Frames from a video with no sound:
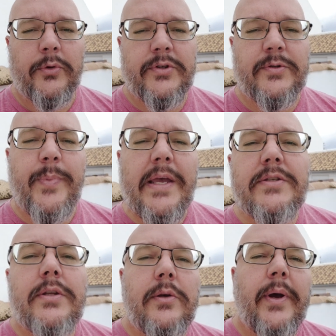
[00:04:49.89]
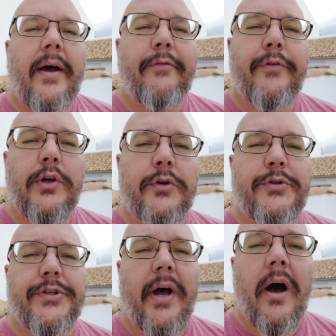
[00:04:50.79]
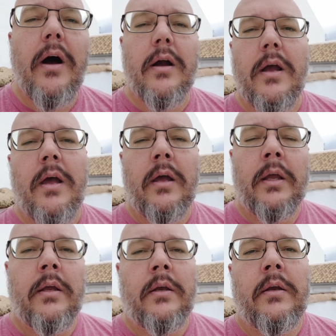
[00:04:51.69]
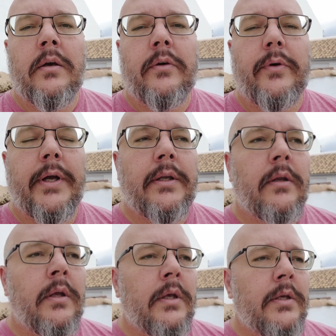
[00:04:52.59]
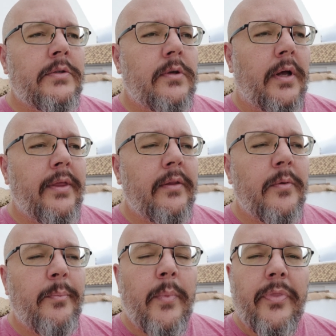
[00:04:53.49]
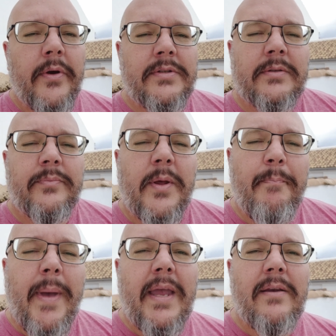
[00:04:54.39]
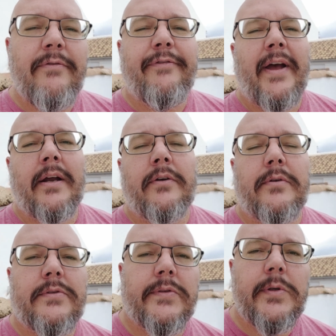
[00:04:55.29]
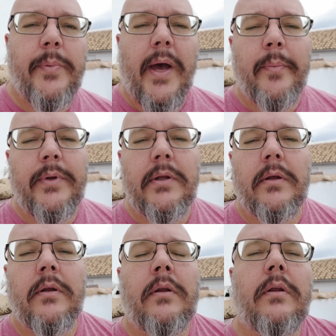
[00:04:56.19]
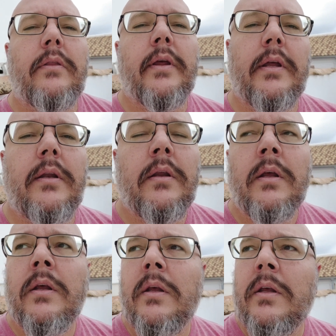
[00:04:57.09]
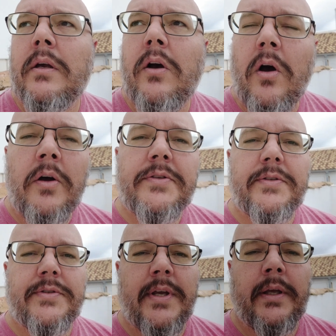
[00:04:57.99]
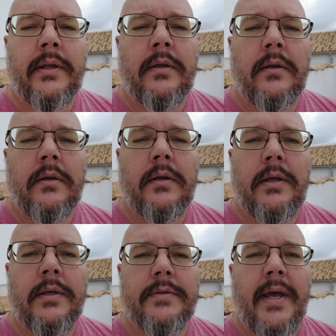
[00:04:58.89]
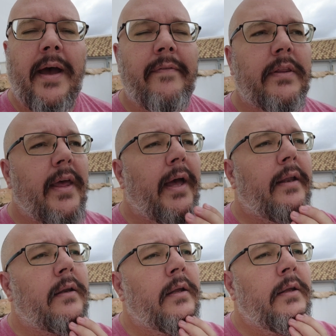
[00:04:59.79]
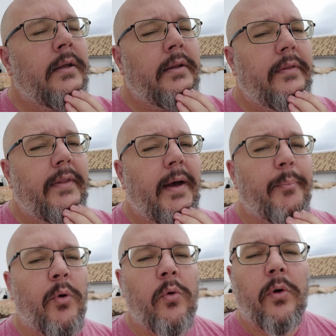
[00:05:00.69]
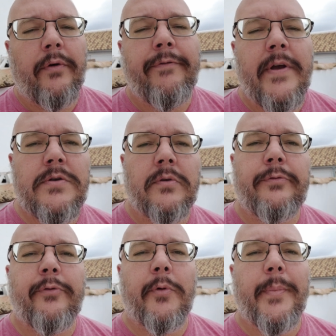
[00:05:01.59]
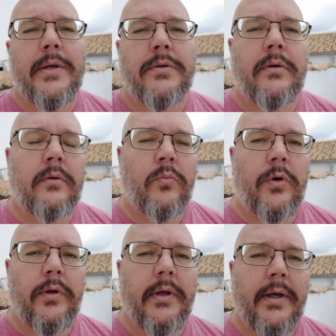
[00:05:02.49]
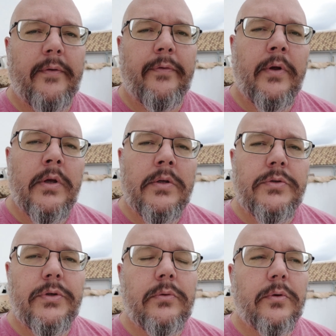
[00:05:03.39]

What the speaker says: space that you have for your tongue, right? So I think the main factor in sleep apnea that causes it is having that that poor facial formation where you have too